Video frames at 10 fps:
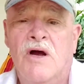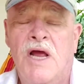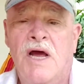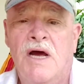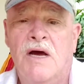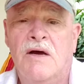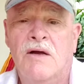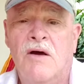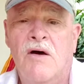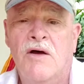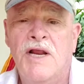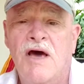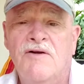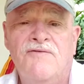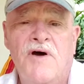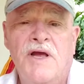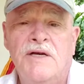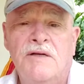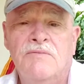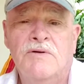on how to
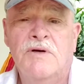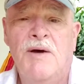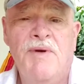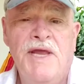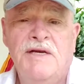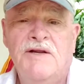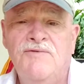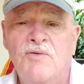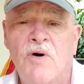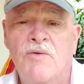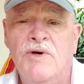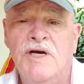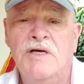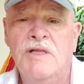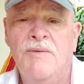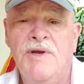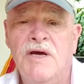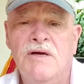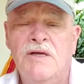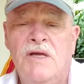find a mate if you want one in
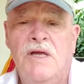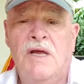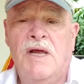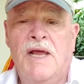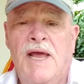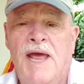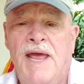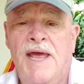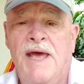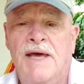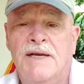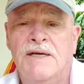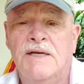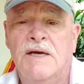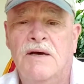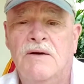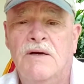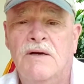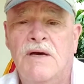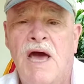Colombia, and
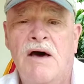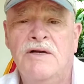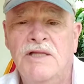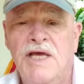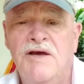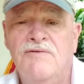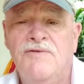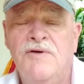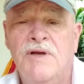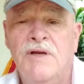how to live